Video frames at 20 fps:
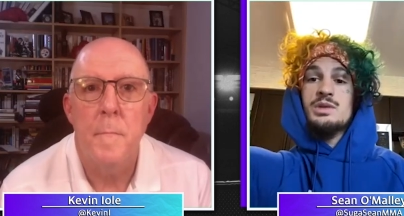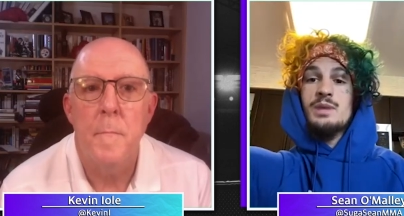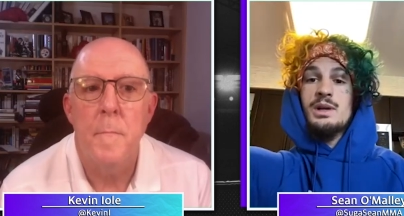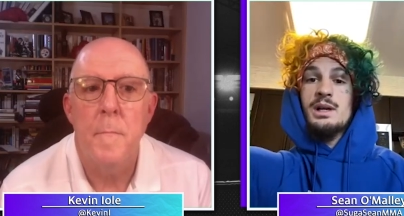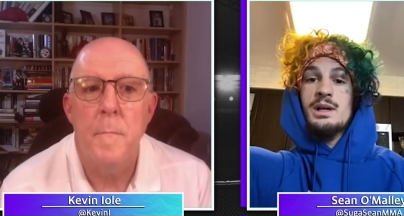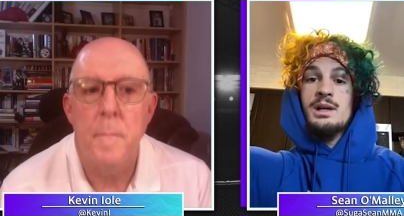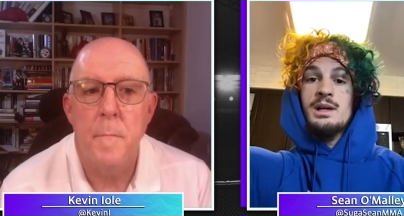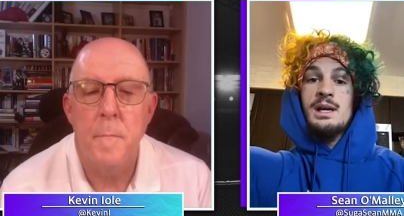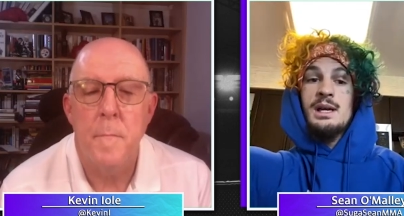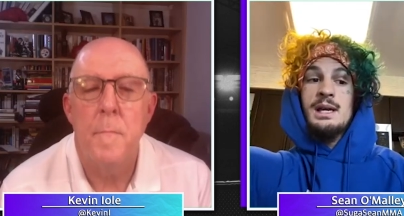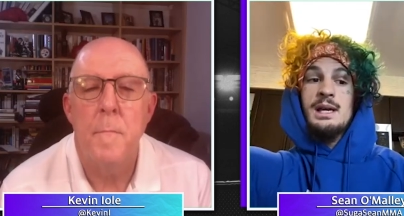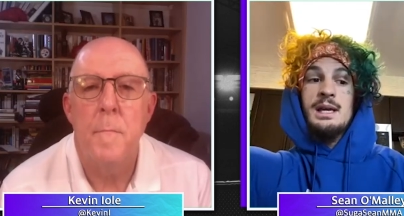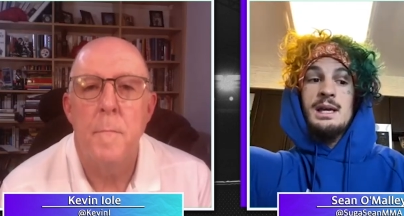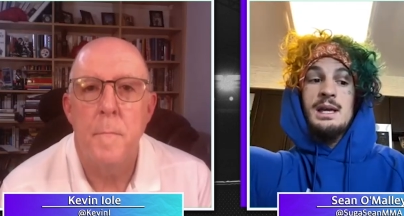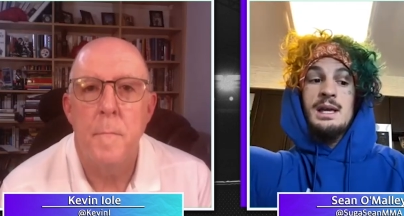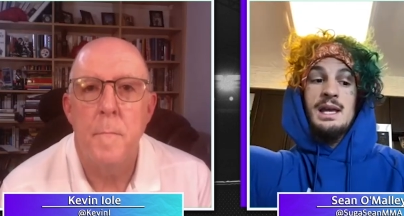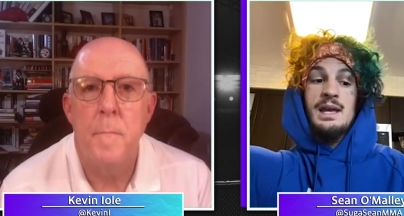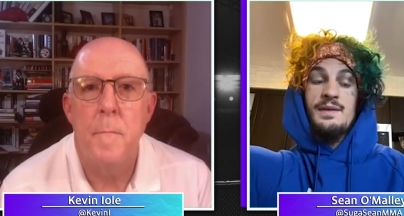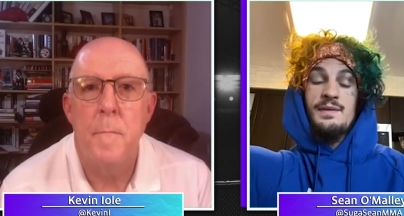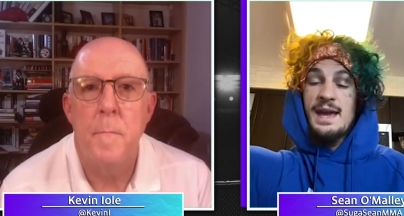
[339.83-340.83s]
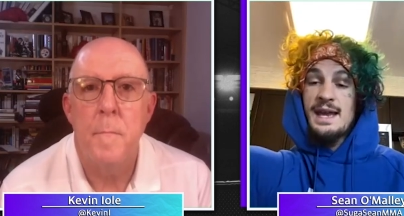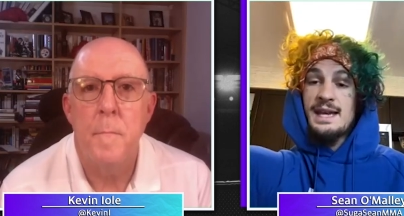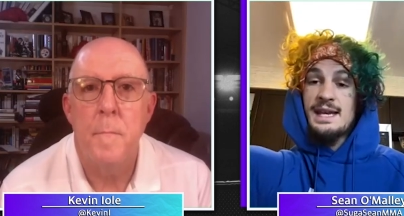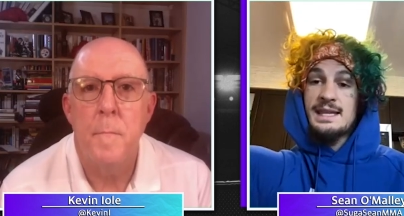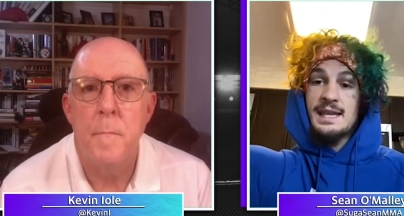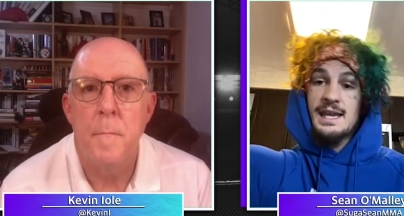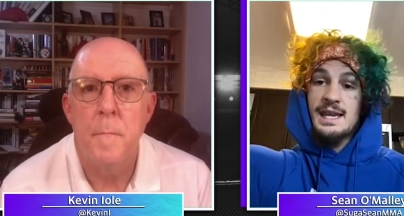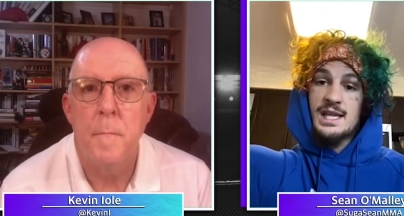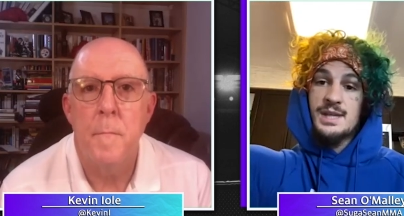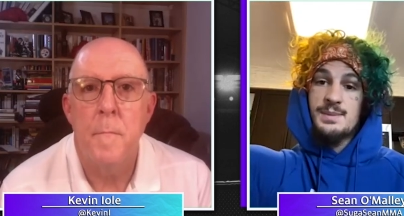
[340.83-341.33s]
Speaker 1: where if Eddie
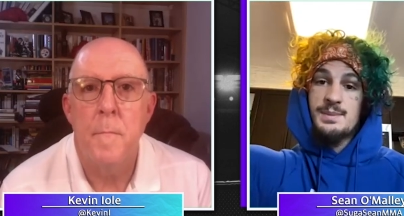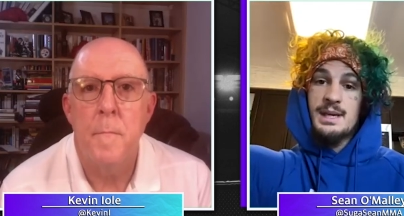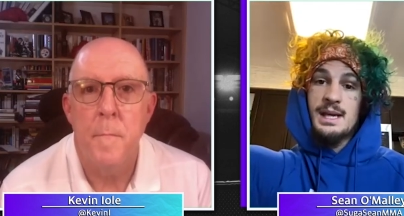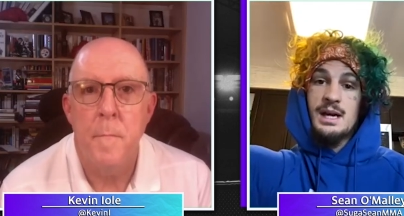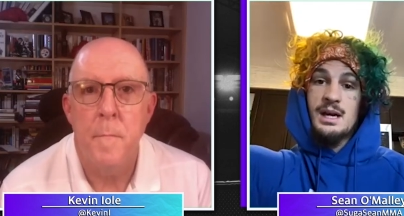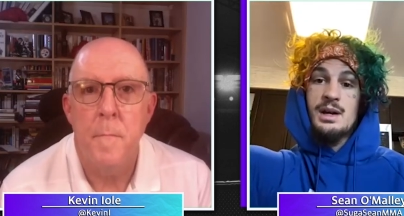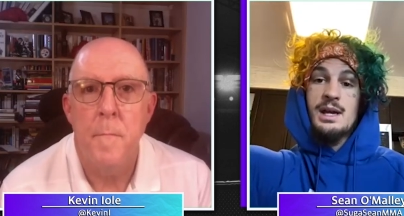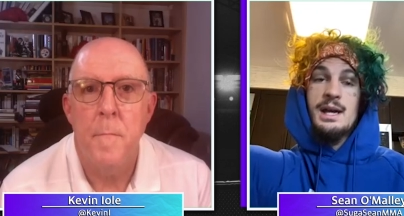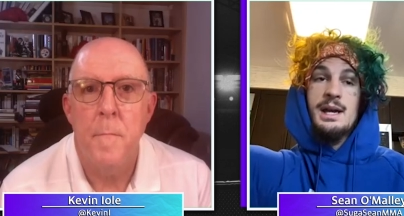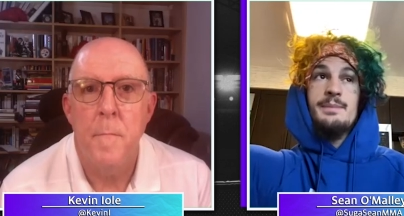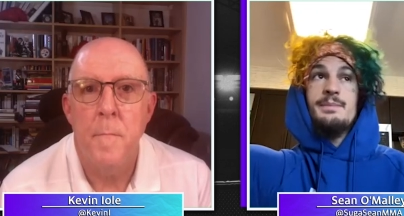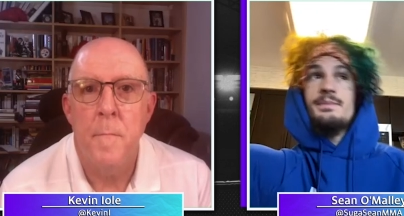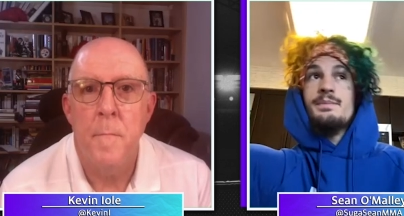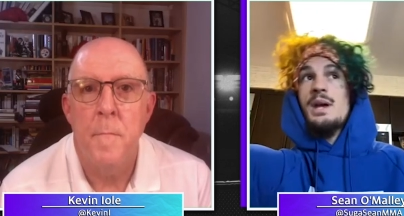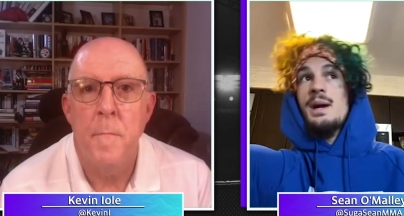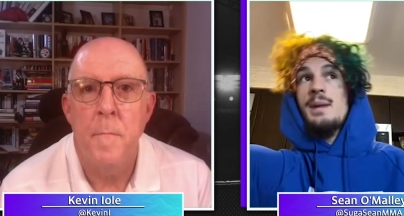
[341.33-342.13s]
takes me down, I'm